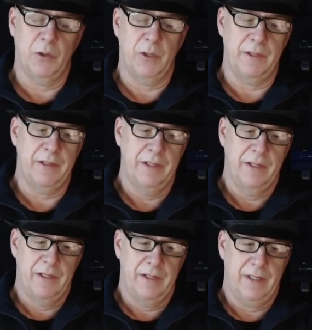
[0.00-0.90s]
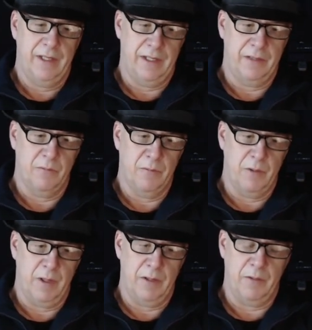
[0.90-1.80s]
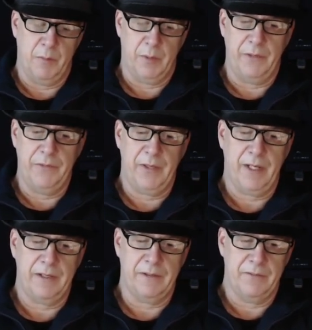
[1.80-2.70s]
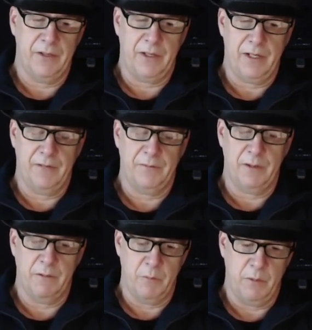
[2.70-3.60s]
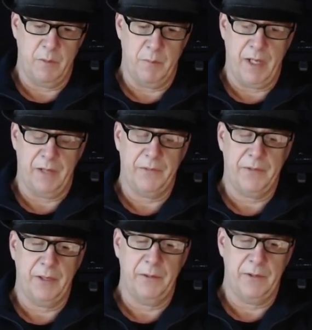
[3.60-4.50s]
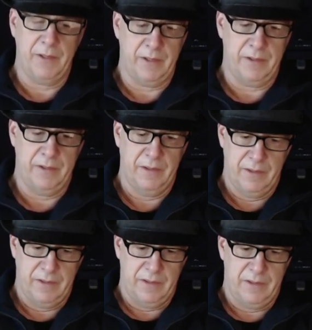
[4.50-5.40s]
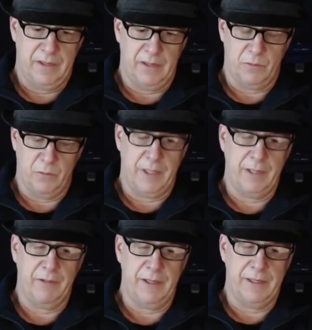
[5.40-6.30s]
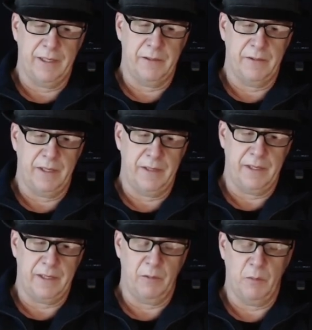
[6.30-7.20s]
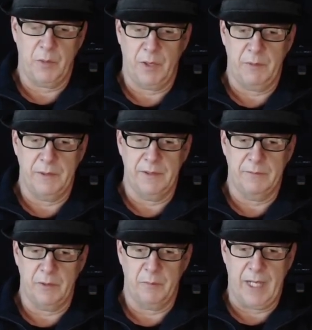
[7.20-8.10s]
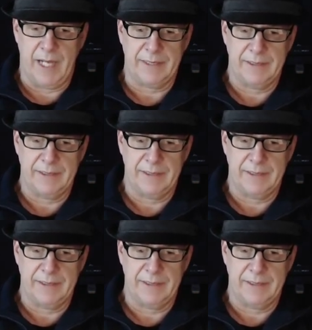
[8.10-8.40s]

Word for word: and and and replace that, and very carefully remove the balance out and. It's running right now. I think I will probably deliver it back